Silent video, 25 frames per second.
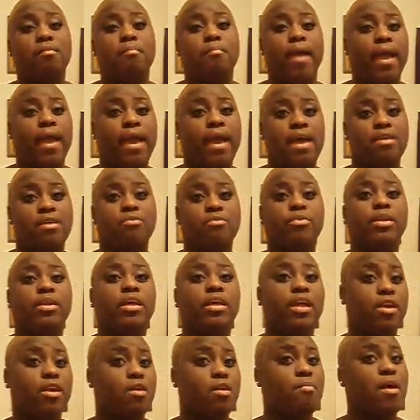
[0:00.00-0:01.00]
The back I don't
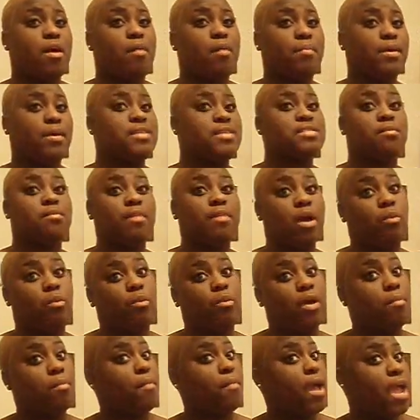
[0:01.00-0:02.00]
really care about because I'm not
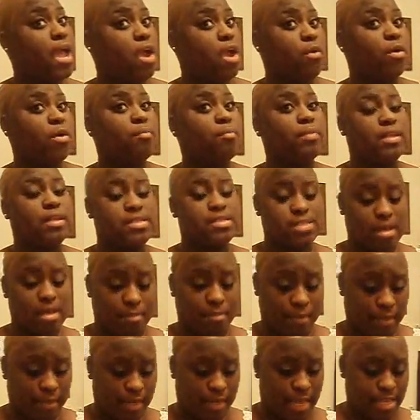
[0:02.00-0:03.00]
wearing my hair up these
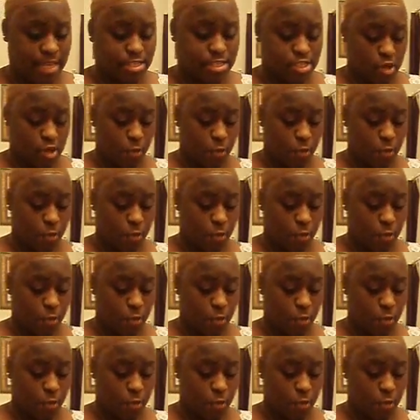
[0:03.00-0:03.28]
couple of days.